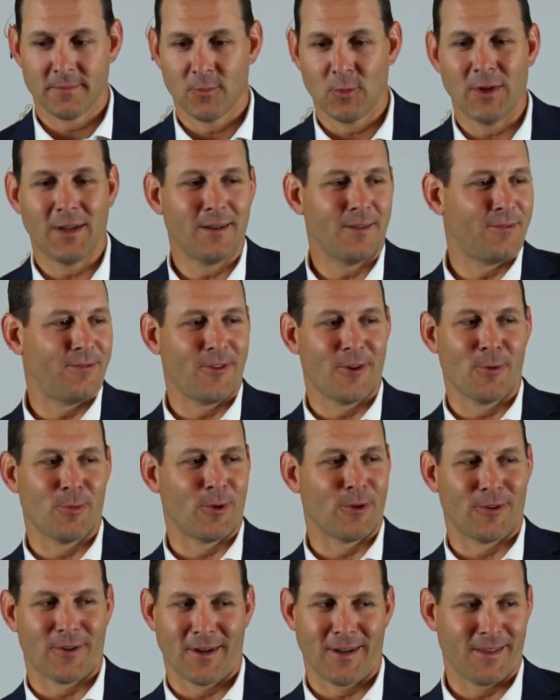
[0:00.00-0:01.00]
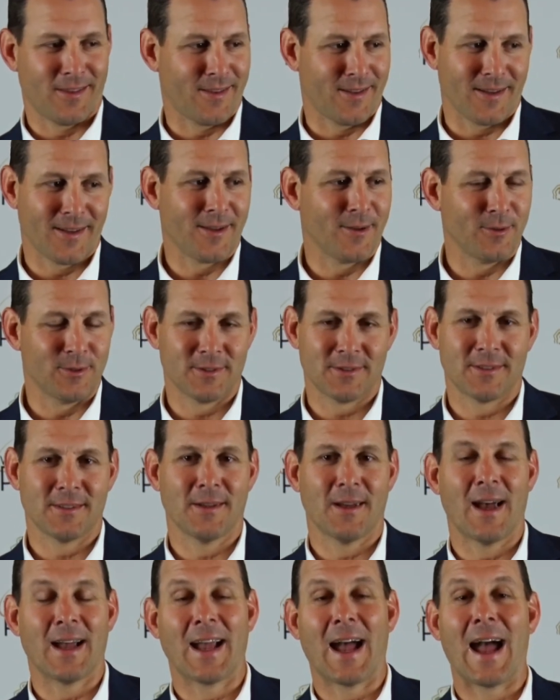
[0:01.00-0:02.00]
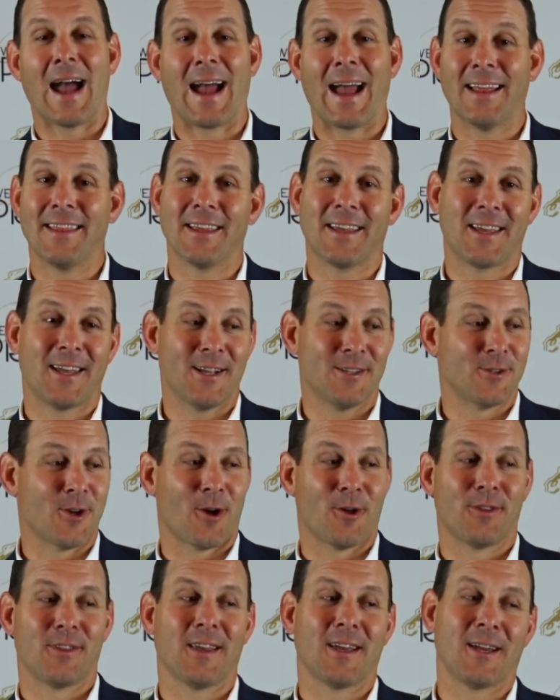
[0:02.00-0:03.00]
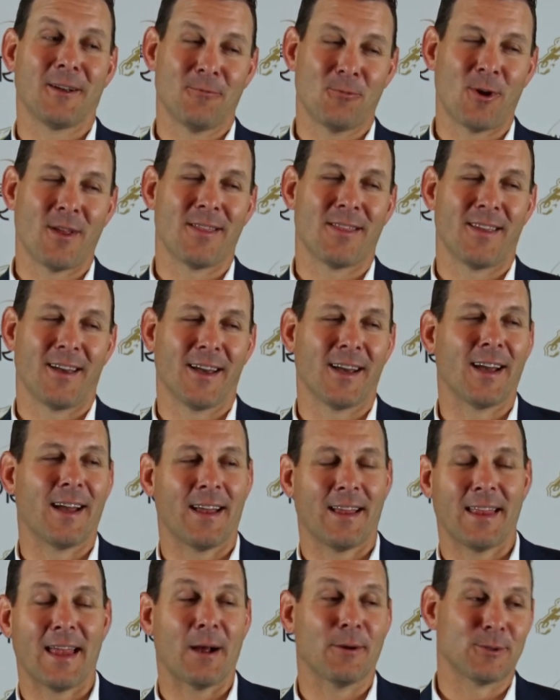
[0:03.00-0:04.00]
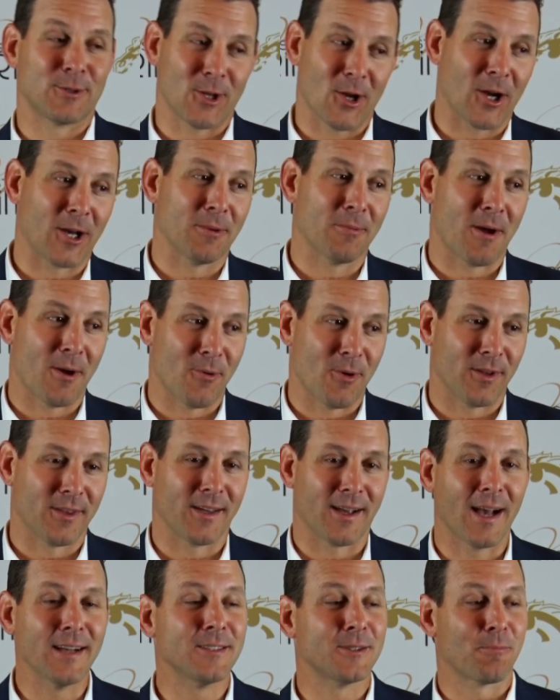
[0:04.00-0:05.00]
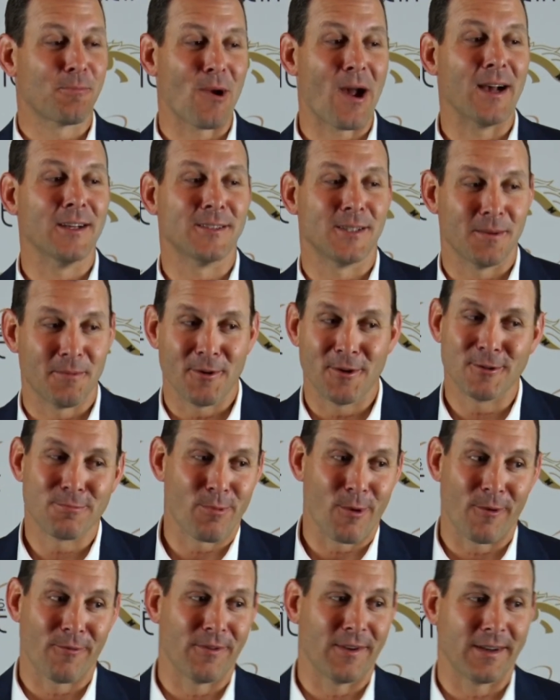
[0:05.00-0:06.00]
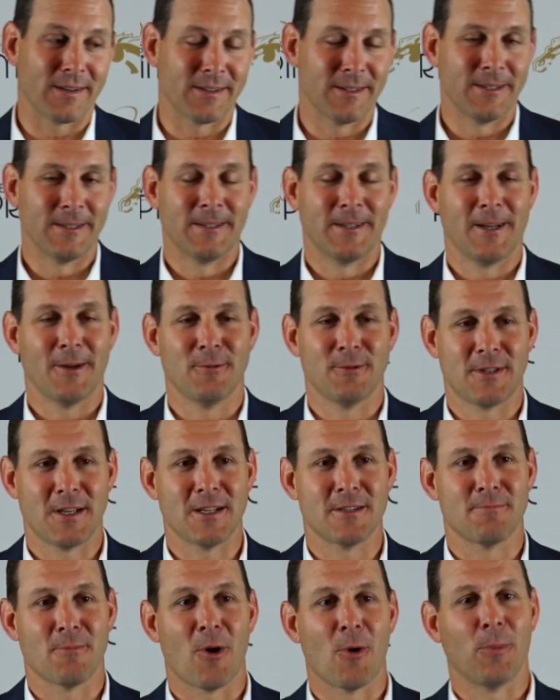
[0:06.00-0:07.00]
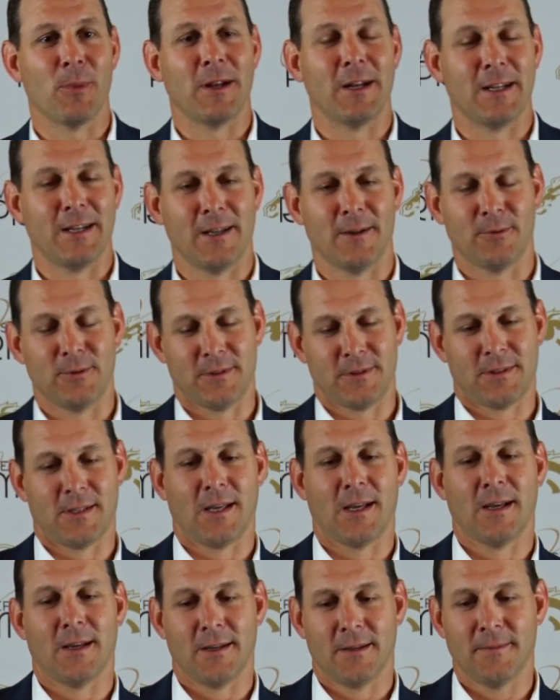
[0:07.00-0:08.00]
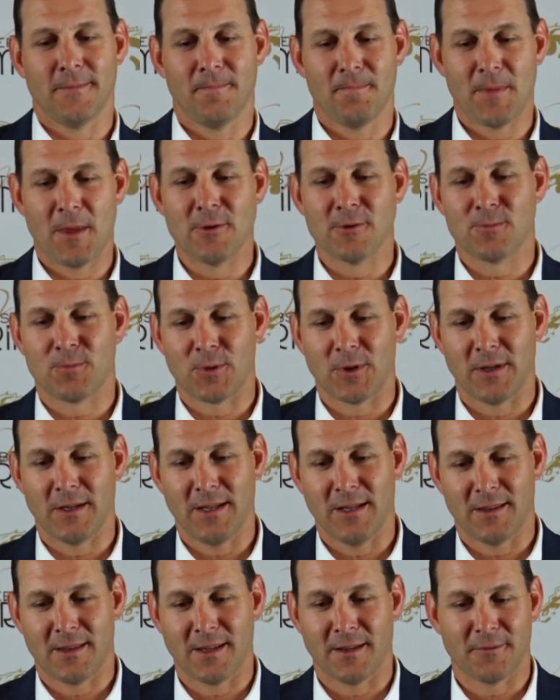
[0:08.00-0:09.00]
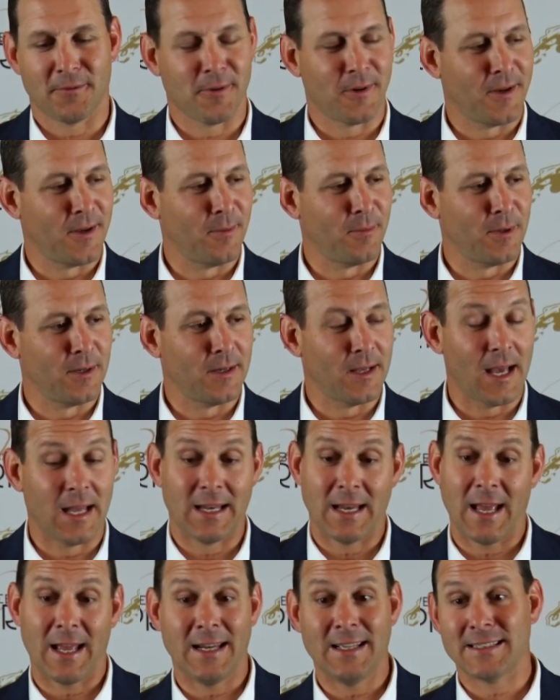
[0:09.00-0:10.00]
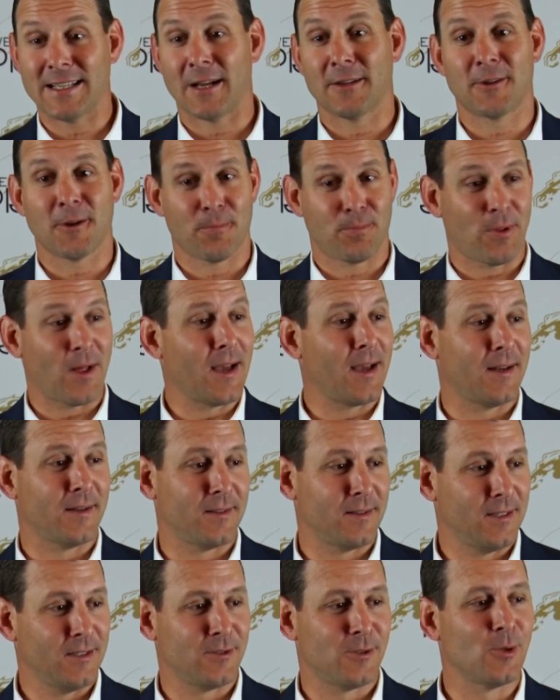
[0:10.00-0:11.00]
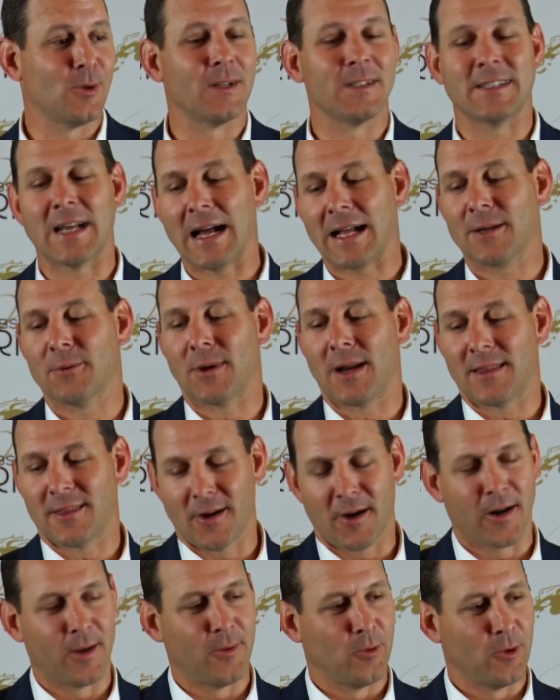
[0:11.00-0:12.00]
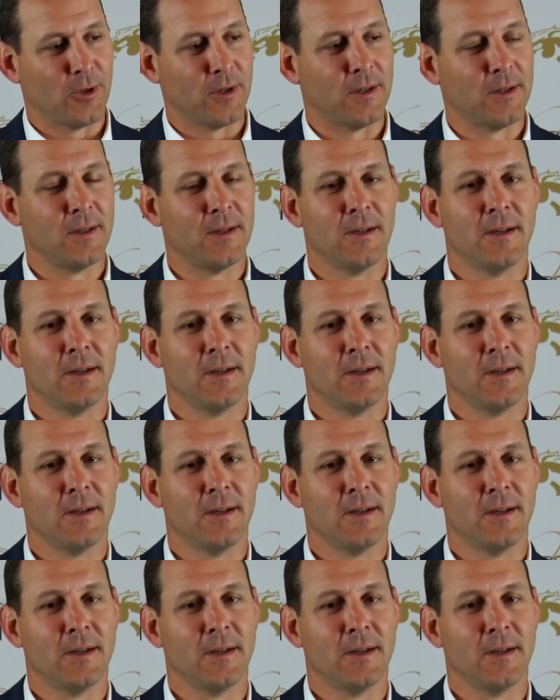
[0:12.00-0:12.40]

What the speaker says: we didn't film it or anything. It was, I had the kids all thinking one thing, and I was talking about one thing. I surprised him. It was perfect. It was his moment, and it was a pretty neat thing for him. And he's out there playing. He's doing exactly what I thought he would